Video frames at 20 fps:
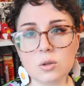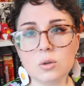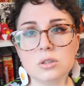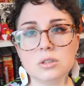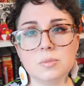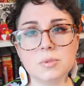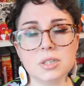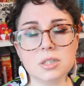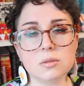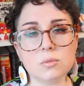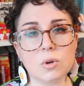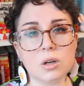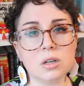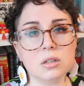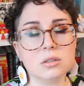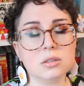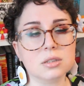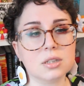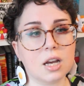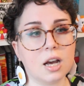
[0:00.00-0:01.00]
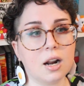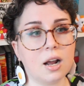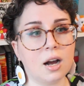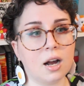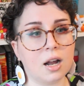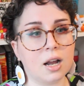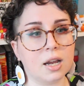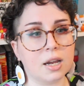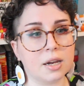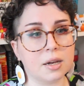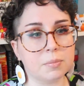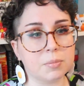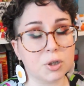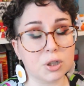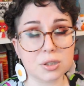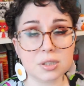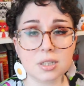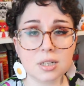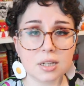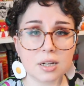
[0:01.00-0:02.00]
Those have been the ones that I
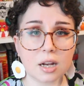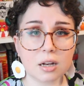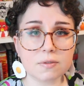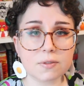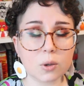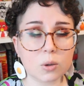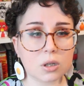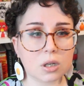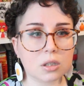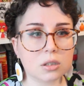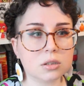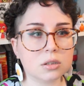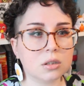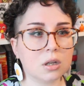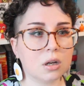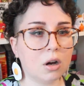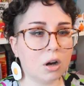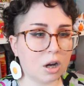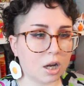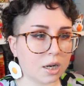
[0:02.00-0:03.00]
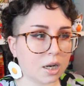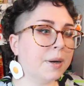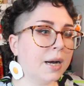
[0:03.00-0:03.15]
personally have focused on.